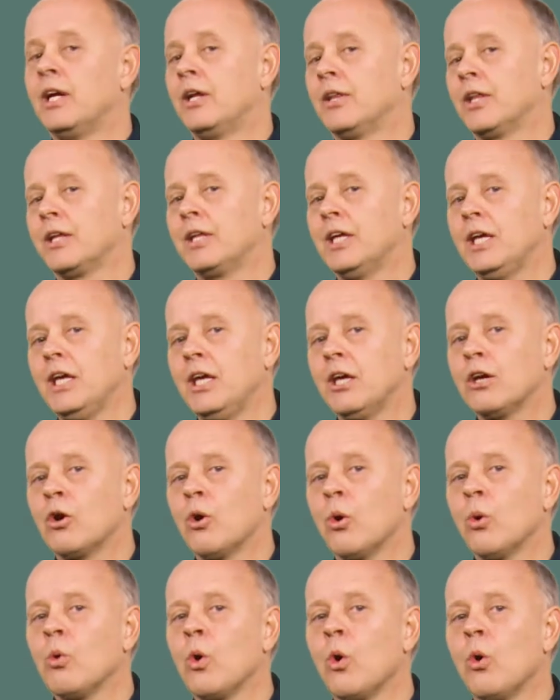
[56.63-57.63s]
that he
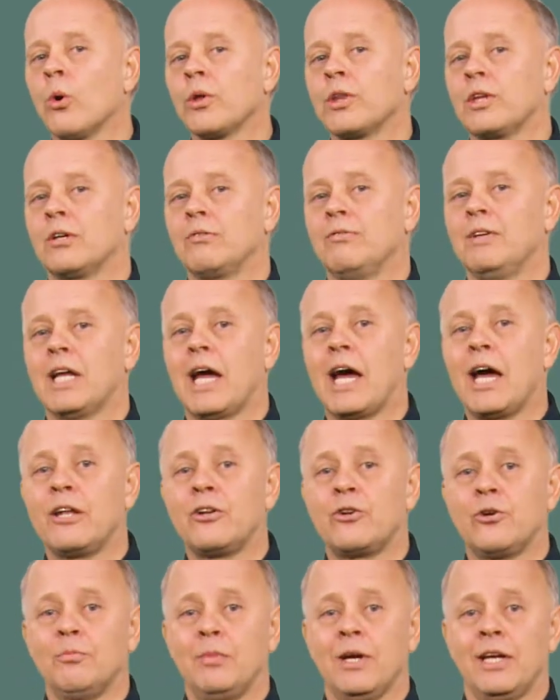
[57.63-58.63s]
co-authored with
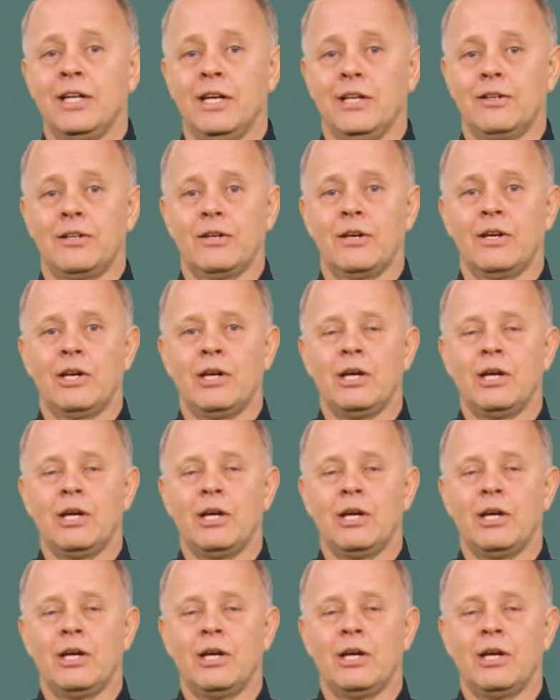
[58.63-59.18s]
Andrew Bennett.